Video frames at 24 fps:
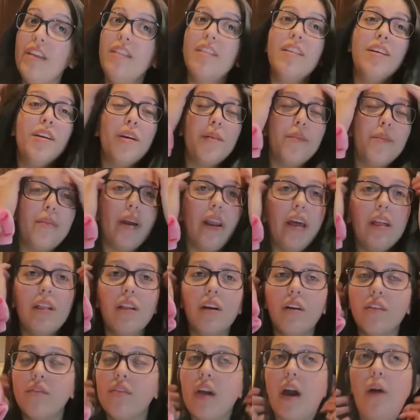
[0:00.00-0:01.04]
but I
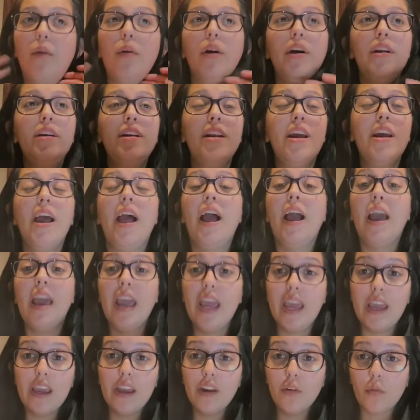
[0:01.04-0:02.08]
love that one.
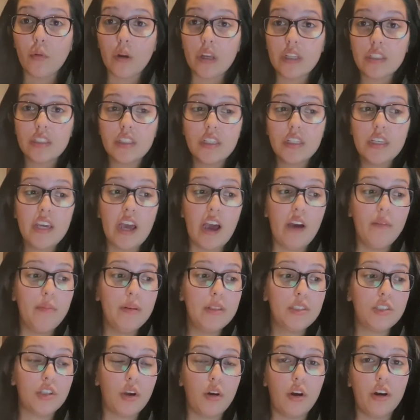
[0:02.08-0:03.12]
And recently I've been
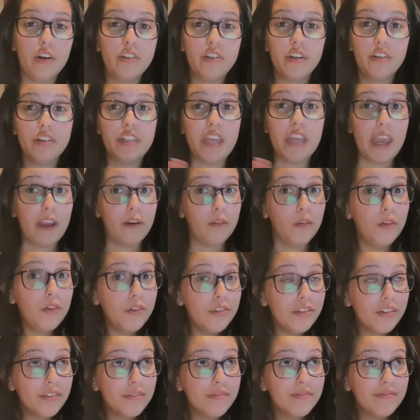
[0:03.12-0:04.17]
so hooked on Tangled.
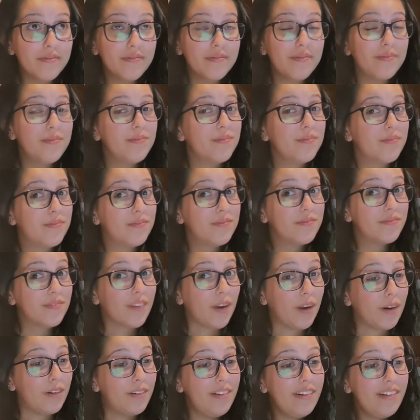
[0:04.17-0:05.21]
I
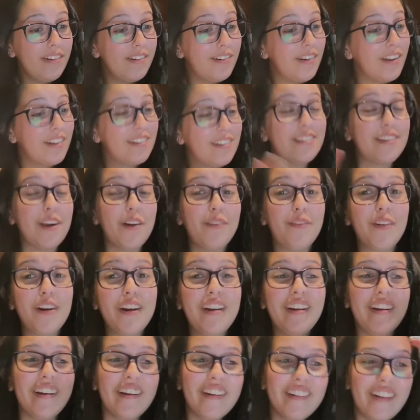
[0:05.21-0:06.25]
don't know, it's so freaking
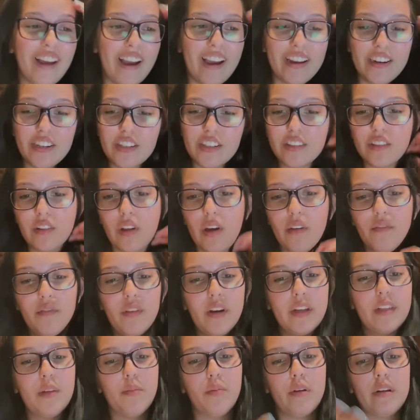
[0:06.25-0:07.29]
good. I just love
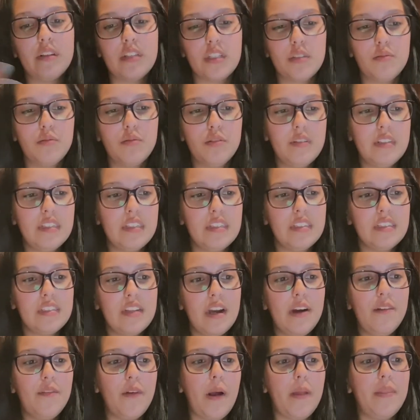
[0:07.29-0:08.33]
like the princess movies and
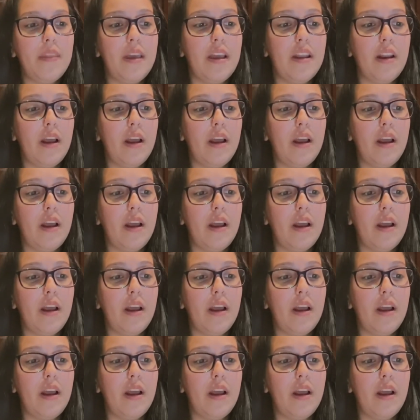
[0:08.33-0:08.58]
stuff. And then